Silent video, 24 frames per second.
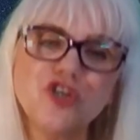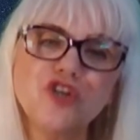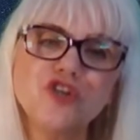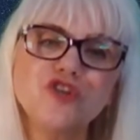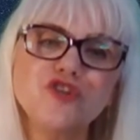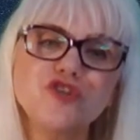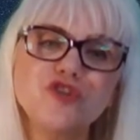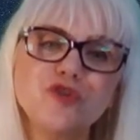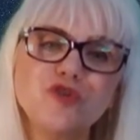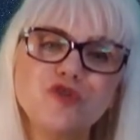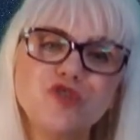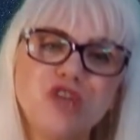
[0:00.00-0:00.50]

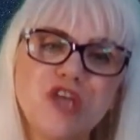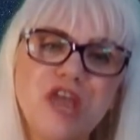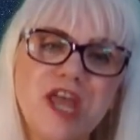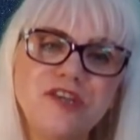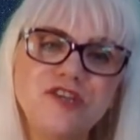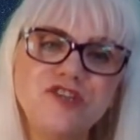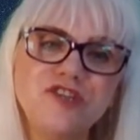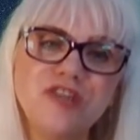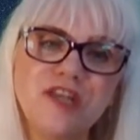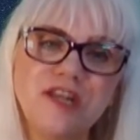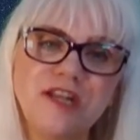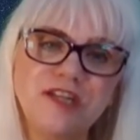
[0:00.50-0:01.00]
So
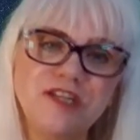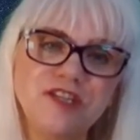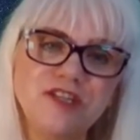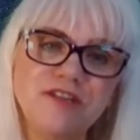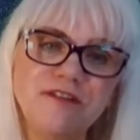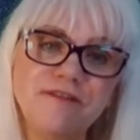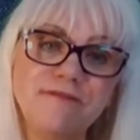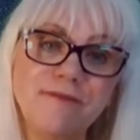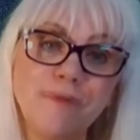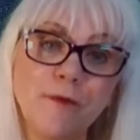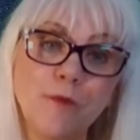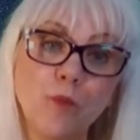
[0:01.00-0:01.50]
change the energy
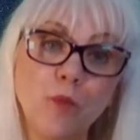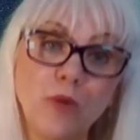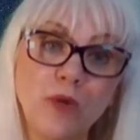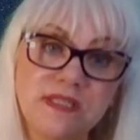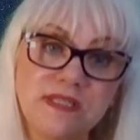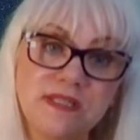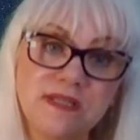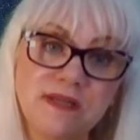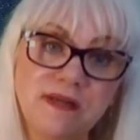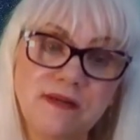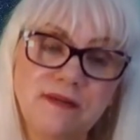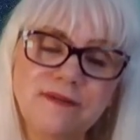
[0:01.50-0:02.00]
from
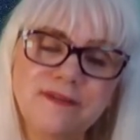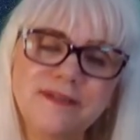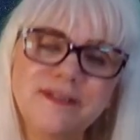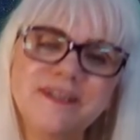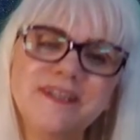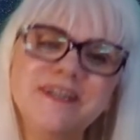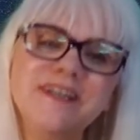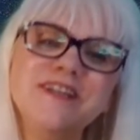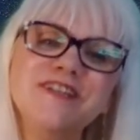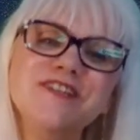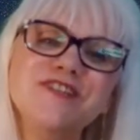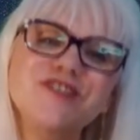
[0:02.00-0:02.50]
winter
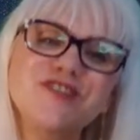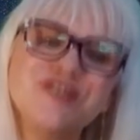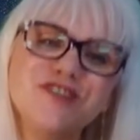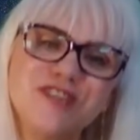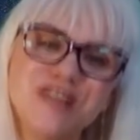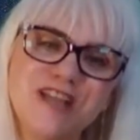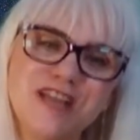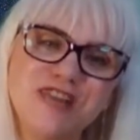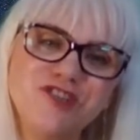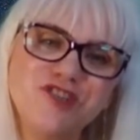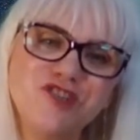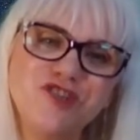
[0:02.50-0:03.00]
to the
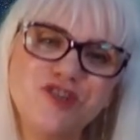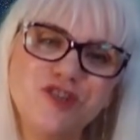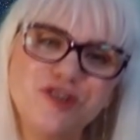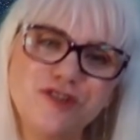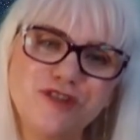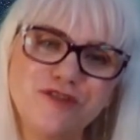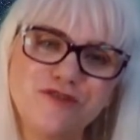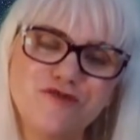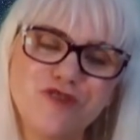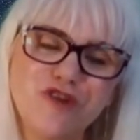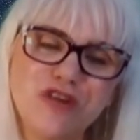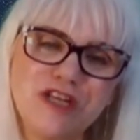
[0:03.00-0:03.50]
attitude
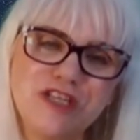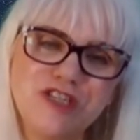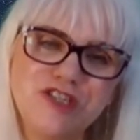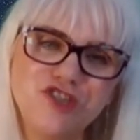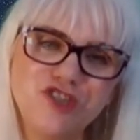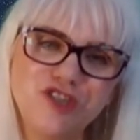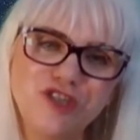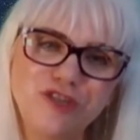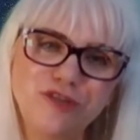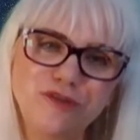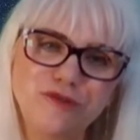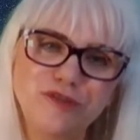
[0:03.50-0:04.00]
of
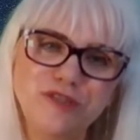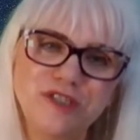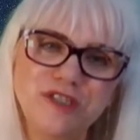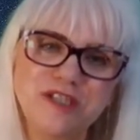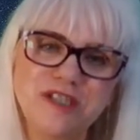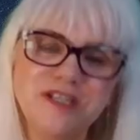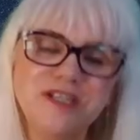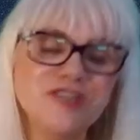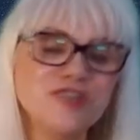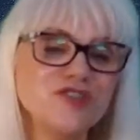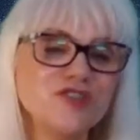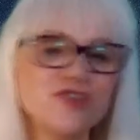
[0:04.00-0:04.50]
gratitude.
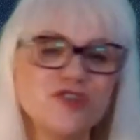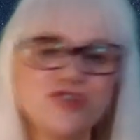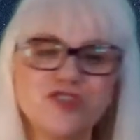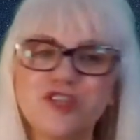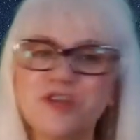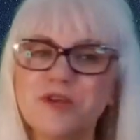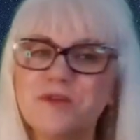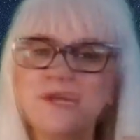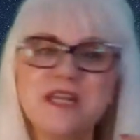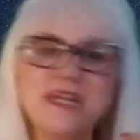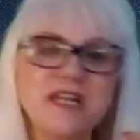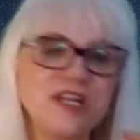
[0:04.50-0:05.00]
So
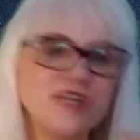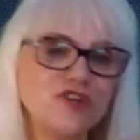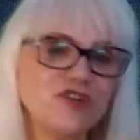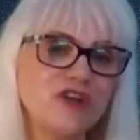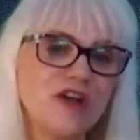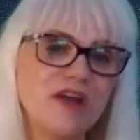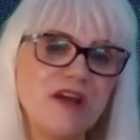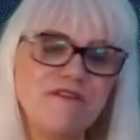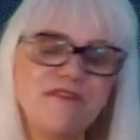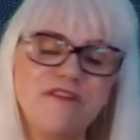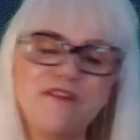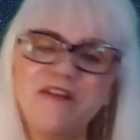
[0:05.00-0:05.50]
stop saying I
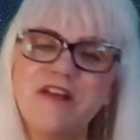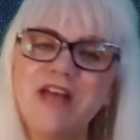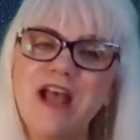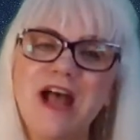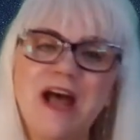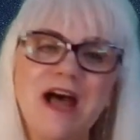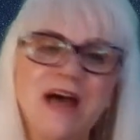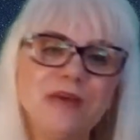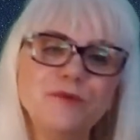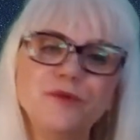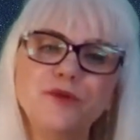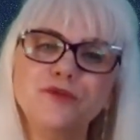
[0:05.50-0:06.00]
try very
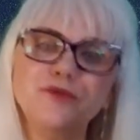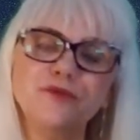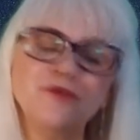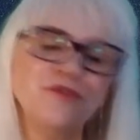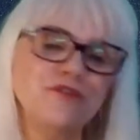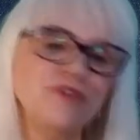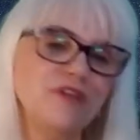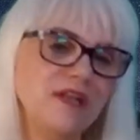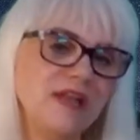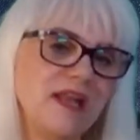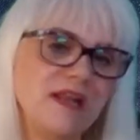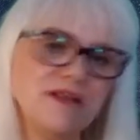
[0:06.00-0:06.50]
hard but
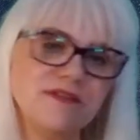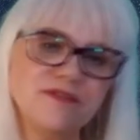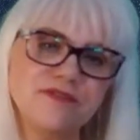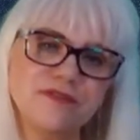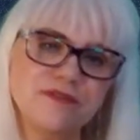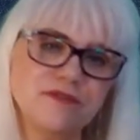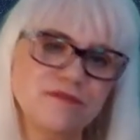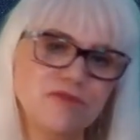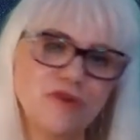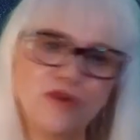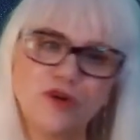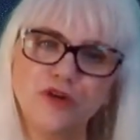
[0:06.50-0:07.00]
nothing
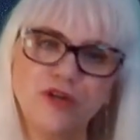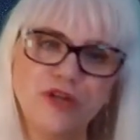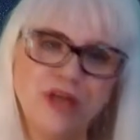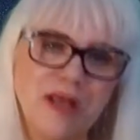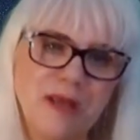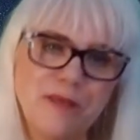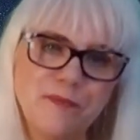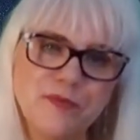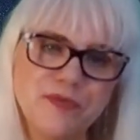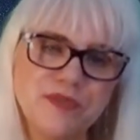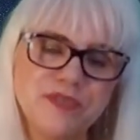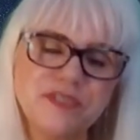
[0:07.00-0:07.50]
else good
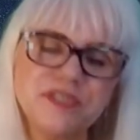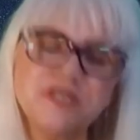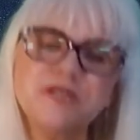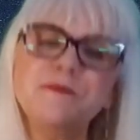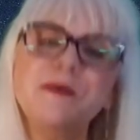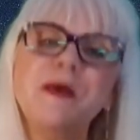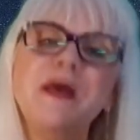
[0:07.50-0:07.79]
happens to me.